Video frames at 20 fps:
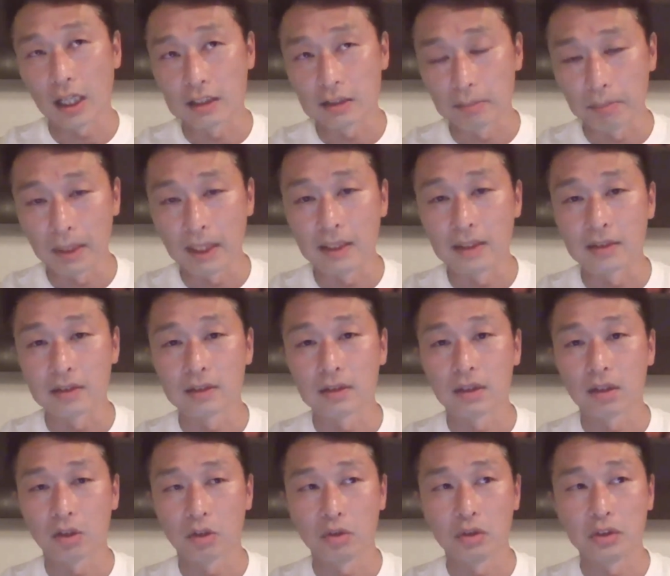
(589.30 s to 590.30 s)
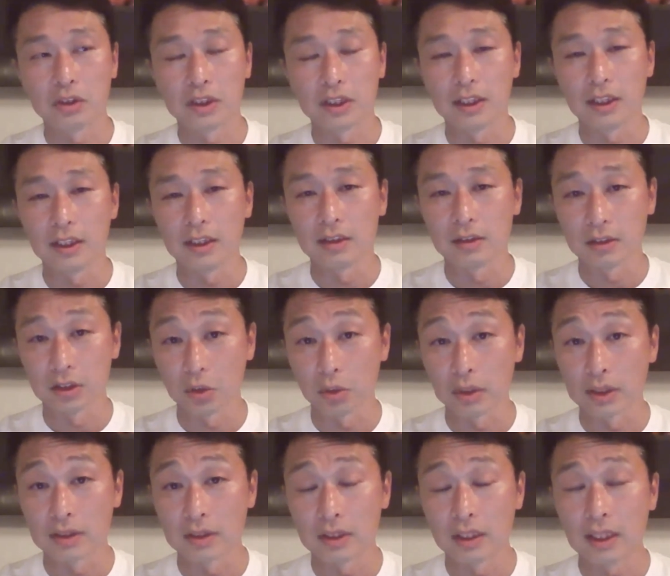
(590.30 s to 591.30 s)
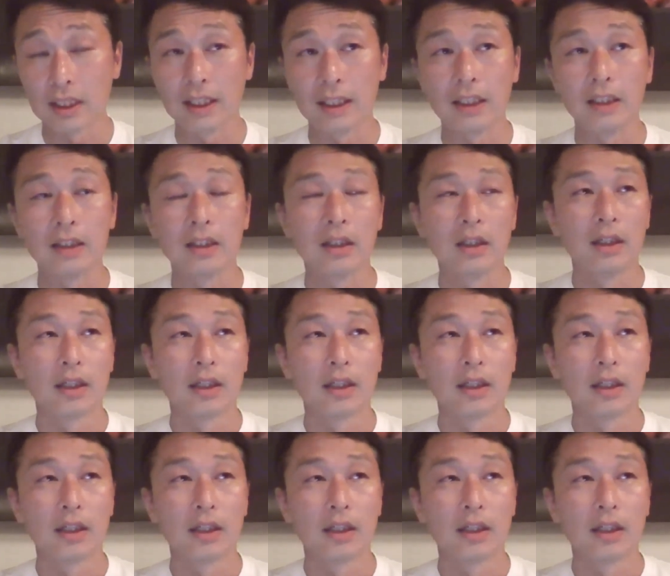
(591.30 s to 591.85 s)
as a base currency is USD.